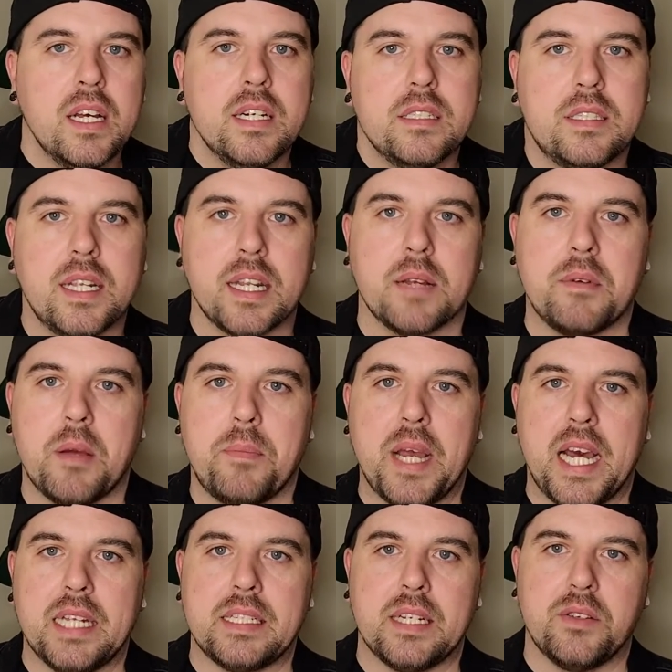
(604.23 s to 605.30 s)
Sitting in my
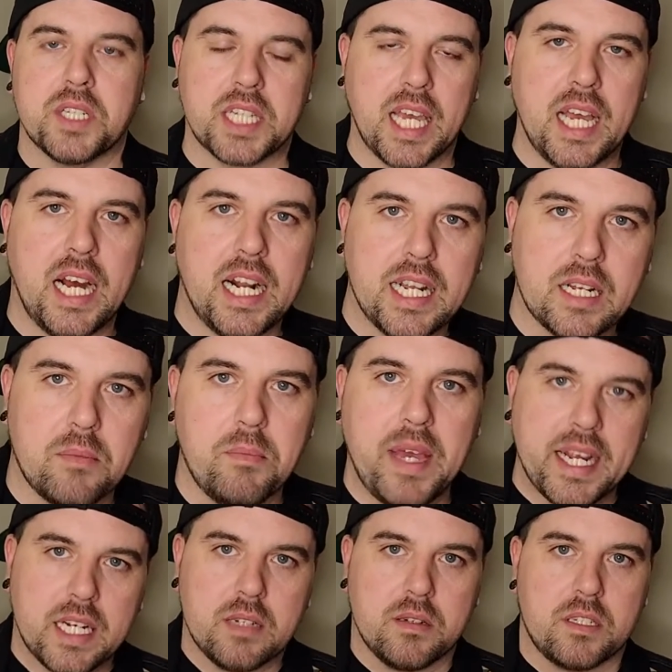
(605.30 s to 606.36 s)
past that was chaotic,
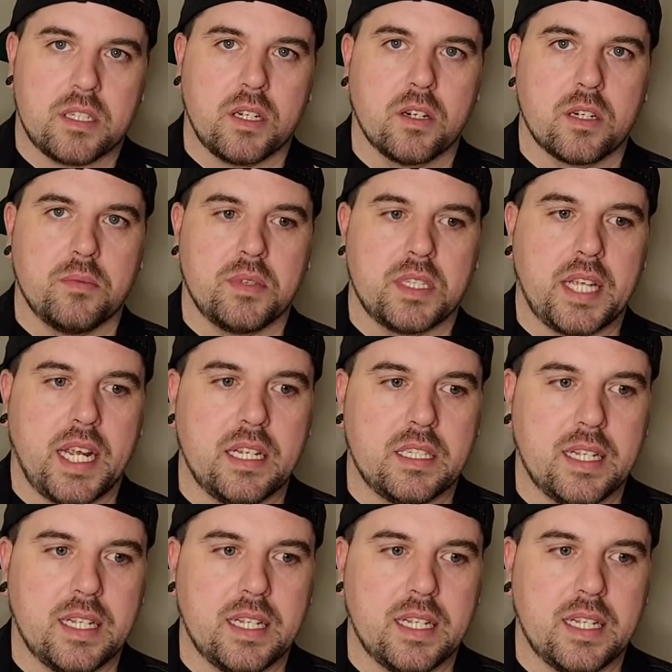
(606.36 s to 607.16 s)
making the circumstance